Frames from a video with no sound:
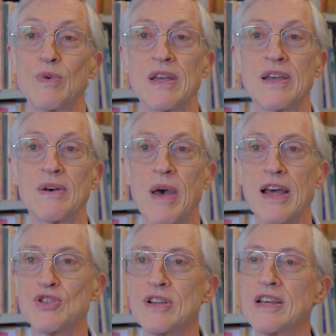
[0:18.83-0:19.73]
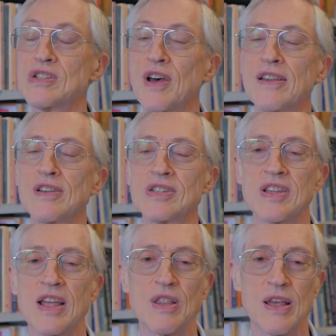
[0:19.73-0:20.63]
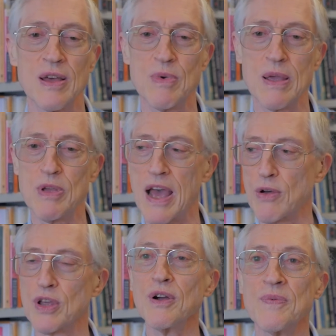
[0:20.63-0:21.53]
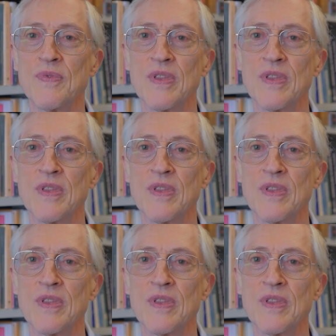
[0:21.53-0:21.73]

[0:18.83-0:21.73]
We imagine as scientists that they may be out there.